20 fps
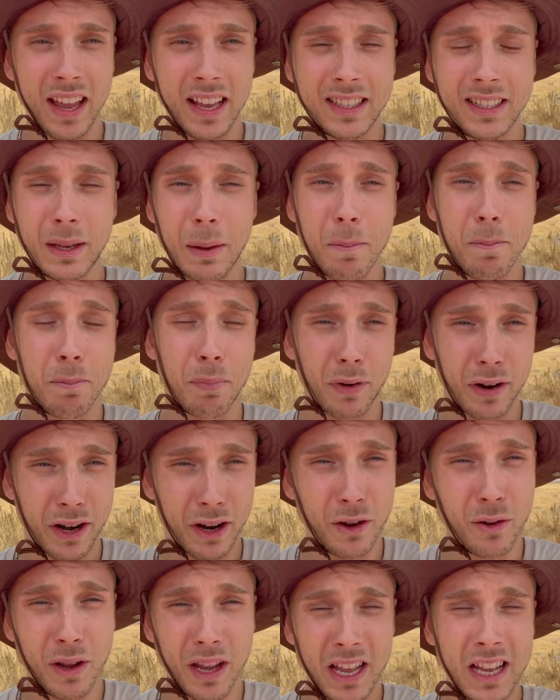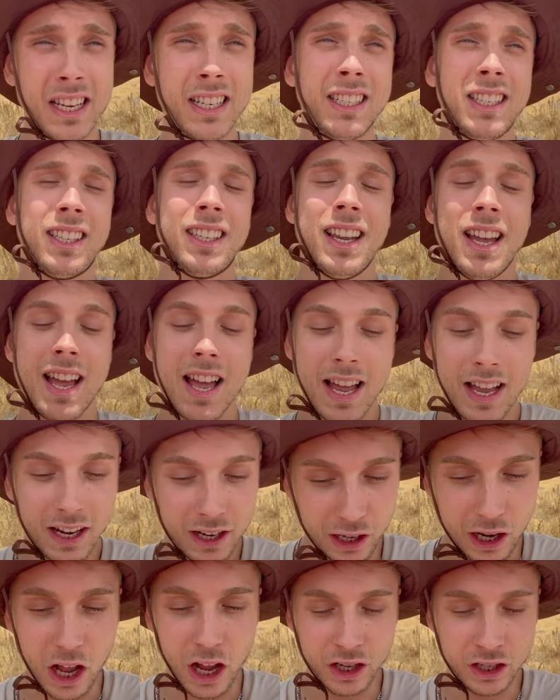It's a brilliant
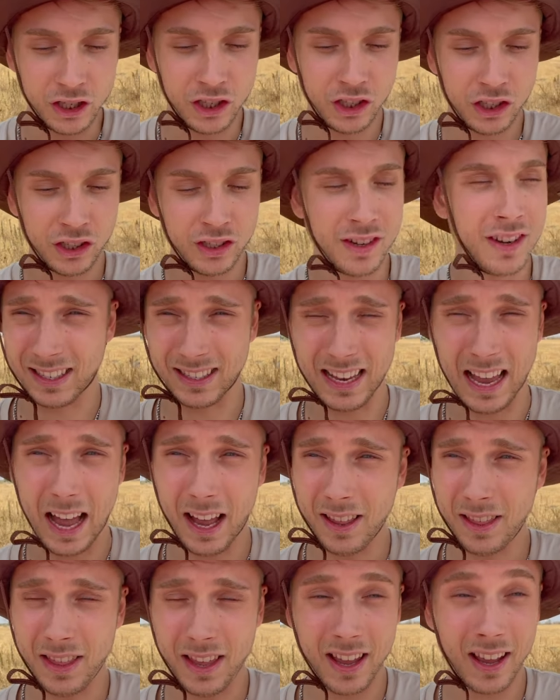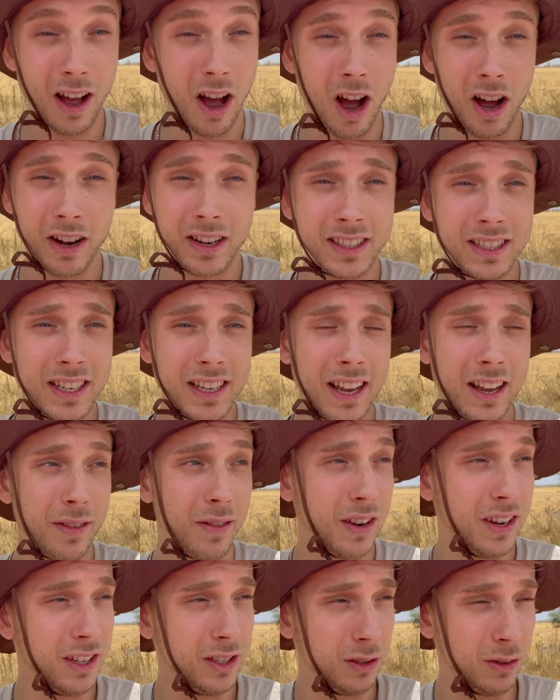lunch, because I think, honestly, I've
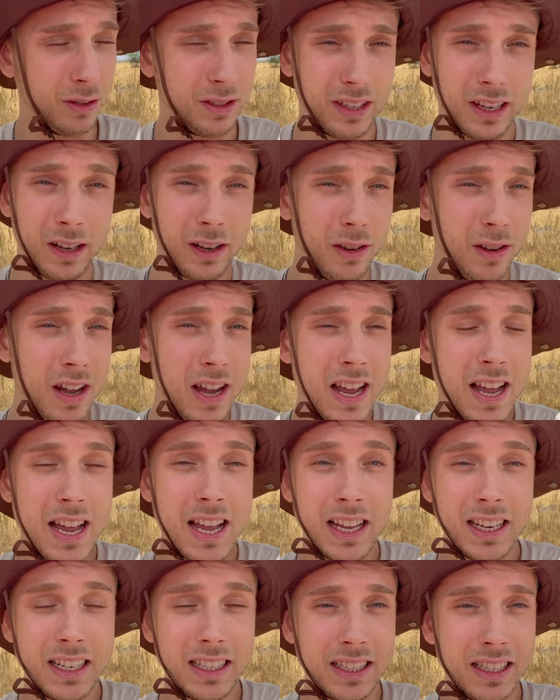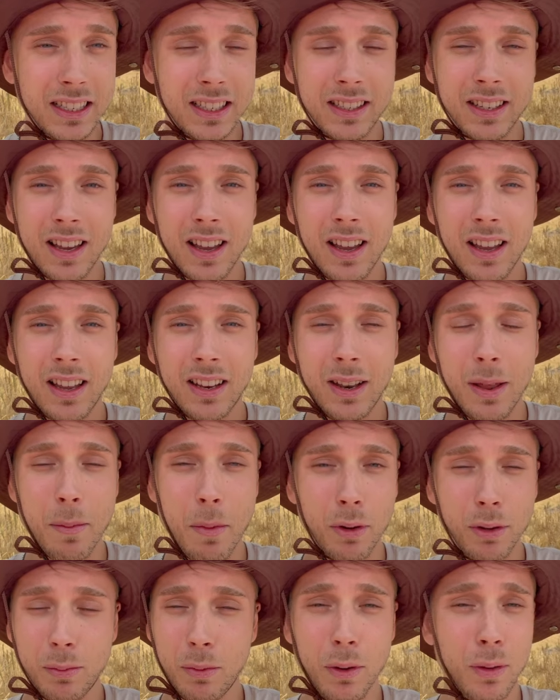already told Salo, this is the
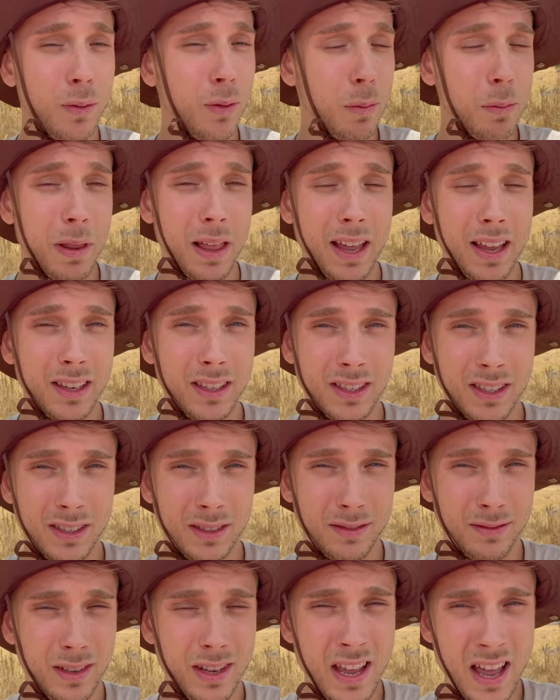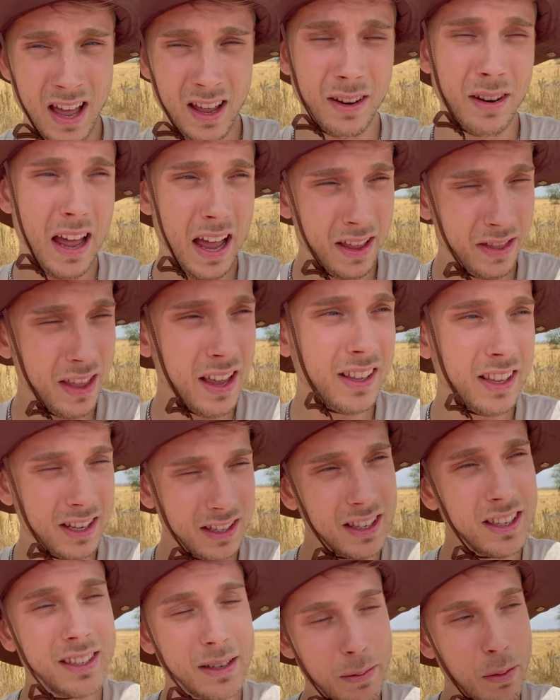most beautiful place. Yeah, I think
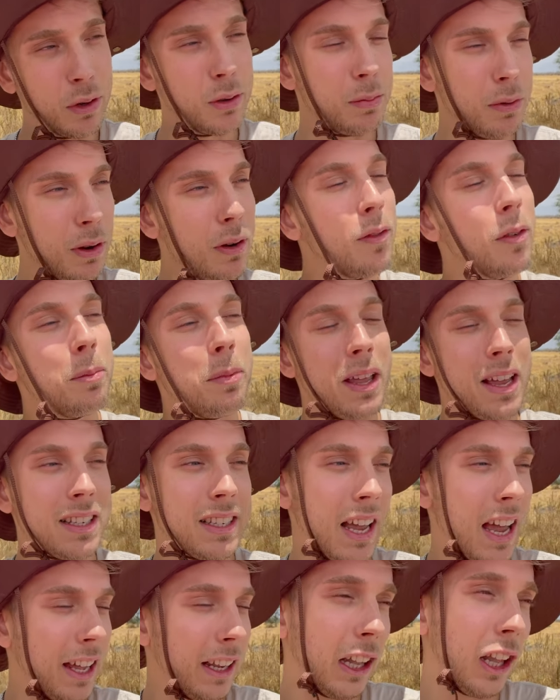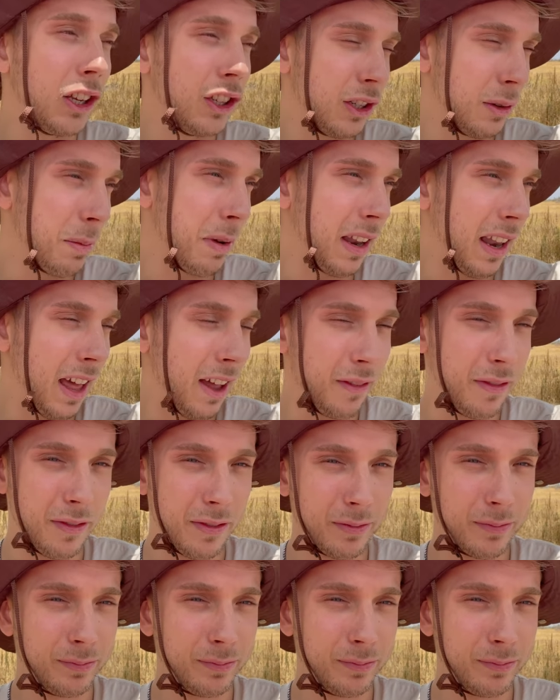this is the most beautiful place I had lunch in my life.